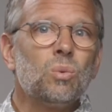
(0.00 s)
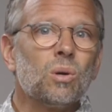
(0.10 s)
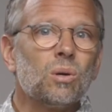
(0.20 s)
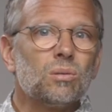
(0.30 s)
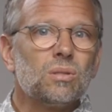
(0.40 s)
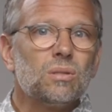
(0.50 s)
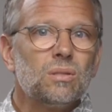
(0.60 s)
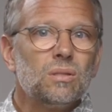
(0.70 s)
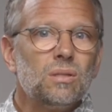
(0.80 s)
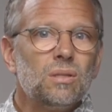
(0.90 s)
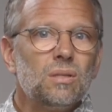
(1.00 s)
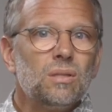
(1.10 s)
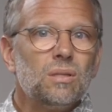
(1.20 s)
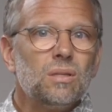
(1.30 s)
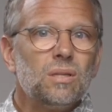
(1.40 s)
world
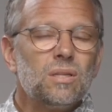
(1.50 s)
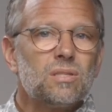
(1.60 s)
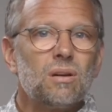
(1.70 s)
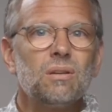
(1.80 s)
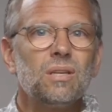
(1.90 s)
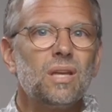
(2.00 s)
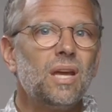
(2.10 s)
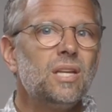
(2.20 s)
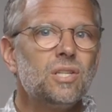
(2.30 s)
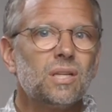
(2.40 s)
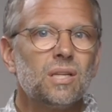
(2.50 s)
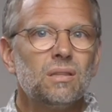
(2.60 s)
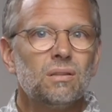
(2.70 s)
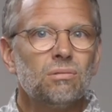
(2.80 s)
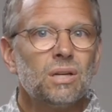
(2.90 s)
and start engaging
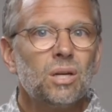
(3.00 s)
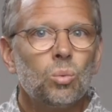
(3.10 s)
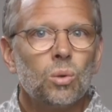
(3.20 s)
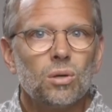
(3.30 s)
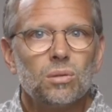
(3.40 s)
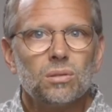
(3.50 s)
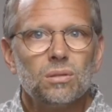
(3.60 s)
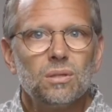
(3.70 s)
in the real world,